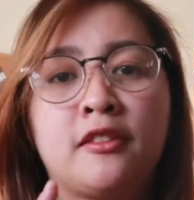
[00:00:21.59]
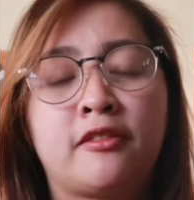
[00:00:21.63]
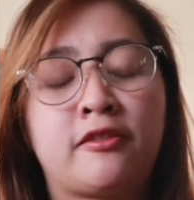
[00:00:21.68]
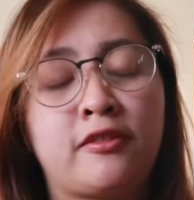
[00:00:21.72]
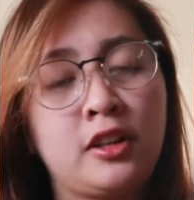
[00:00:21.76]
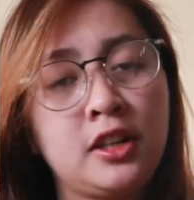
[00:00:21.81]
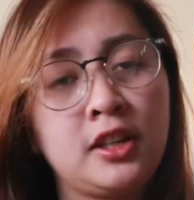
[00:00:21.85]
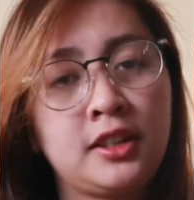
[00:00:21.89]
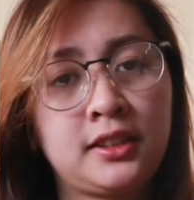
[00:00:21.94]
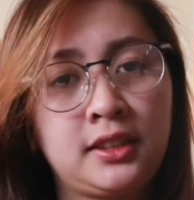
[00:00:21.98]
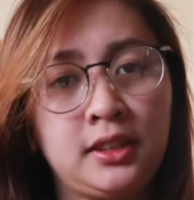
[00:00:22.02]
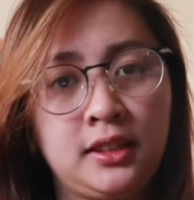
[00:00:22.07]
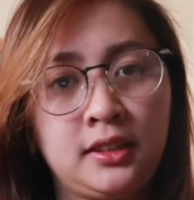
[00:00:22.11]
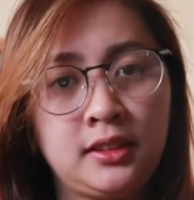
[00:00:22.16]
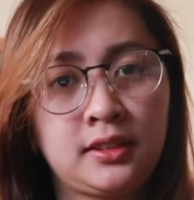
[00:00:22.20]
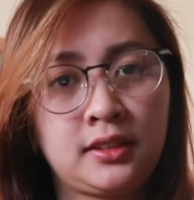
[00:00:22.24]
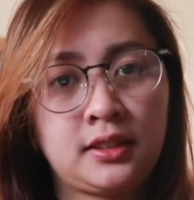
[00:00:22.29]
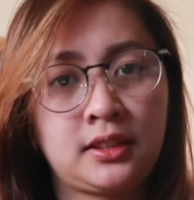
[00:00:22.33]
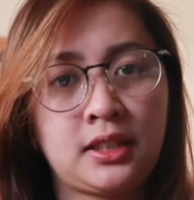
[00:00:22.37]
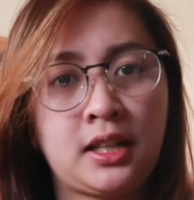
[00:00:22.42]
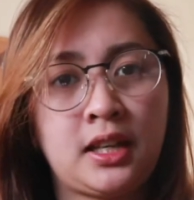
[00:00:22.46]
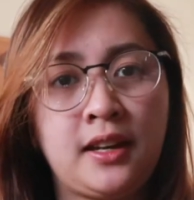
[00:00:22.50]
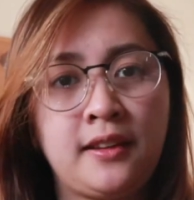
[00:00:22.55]
First
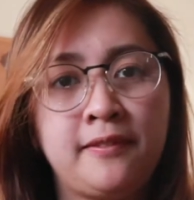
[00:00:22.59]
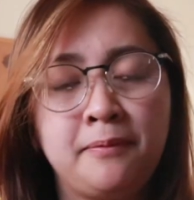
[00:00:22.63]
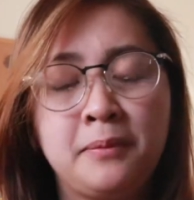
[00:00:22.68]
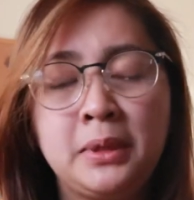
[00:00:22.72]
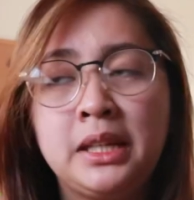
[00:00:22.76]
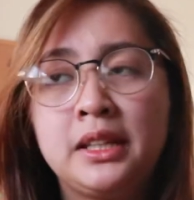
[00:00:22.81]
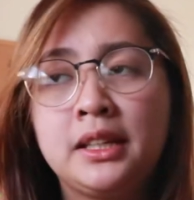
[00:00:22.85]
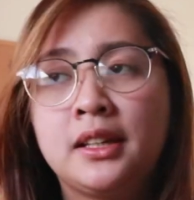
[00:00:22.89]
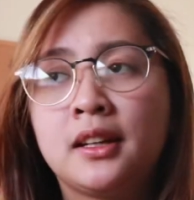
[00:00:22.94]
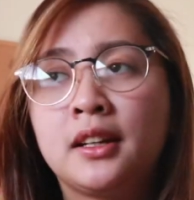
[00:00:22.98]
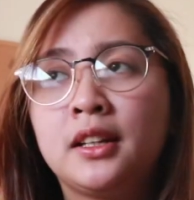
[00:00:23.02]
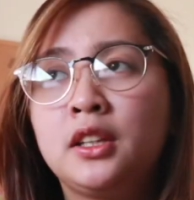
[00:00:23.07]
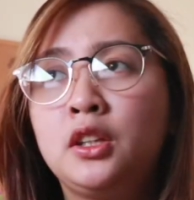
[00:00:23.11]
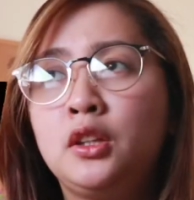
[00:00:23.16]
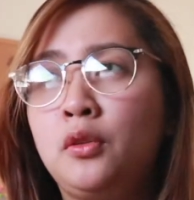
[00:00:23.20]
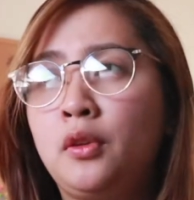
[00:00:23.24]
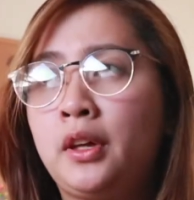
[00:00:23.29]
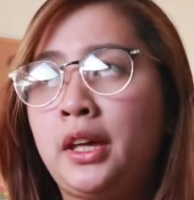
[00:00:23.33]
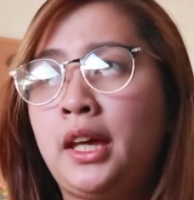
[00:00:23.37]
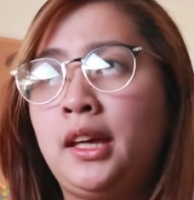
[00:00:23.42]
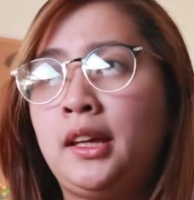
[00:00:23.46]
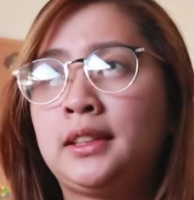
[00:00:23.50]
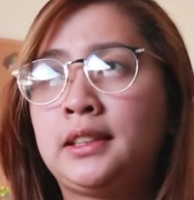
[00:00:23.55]
is, I've been here in
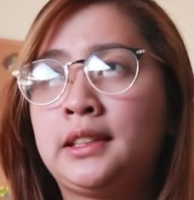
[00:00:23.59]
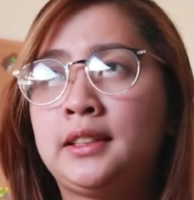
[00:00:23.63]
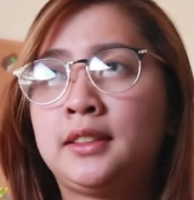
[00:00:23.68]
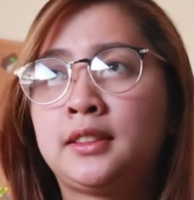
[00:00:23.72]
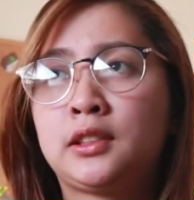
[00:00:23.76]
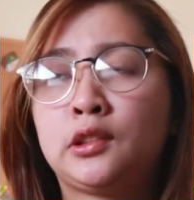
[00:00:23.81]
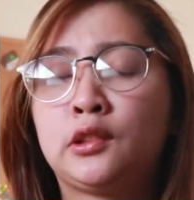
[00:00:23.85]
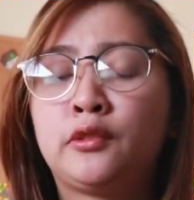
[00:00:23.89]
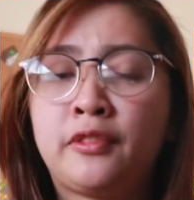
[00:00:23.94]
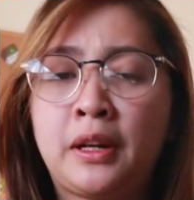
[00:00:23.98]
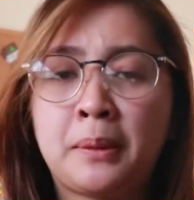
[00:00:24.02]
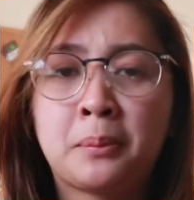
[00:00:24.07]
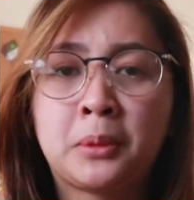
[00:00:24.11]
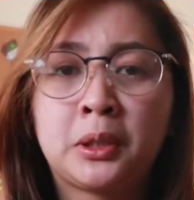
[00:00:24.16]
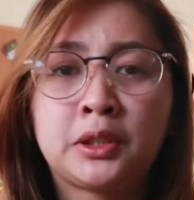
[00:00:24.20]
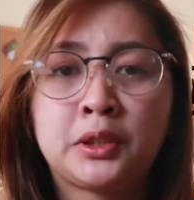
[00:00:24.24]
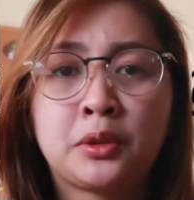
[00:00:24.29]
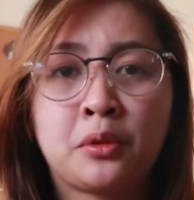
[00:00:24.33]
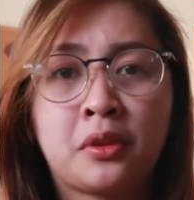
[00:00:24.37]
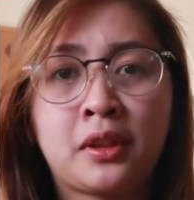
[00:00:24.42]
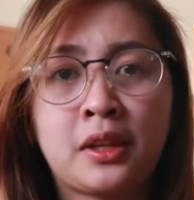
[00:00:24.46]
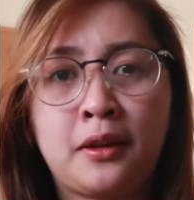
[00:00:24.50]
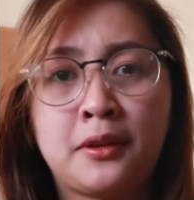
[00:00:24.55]
UK since November
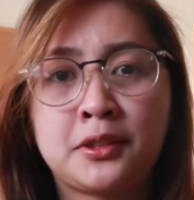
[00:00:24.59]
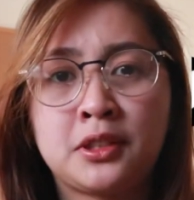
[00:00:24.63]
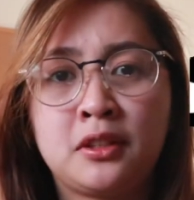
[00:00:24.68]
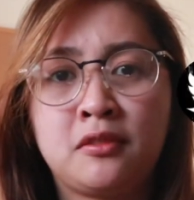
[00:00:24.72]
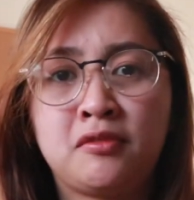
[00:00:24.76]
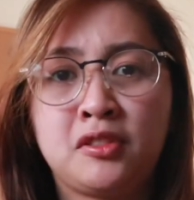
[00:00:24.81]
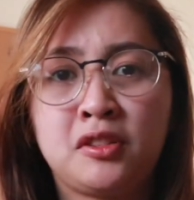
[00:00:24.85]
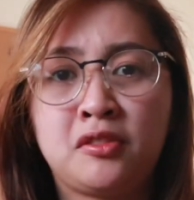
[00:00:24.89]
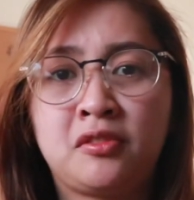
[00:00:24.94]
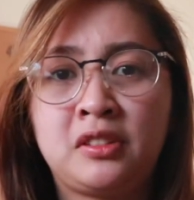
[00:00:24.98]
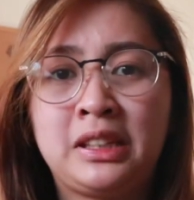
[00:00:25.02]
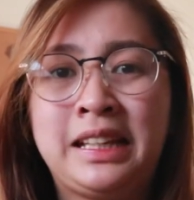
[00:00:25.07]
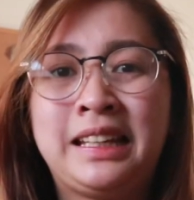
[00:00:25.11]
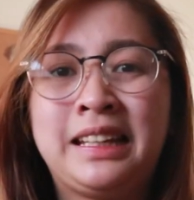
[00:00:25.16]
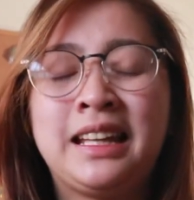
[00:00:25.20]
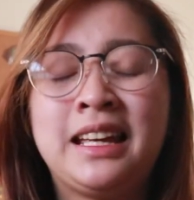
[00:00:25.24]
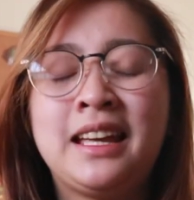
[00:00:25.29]
2015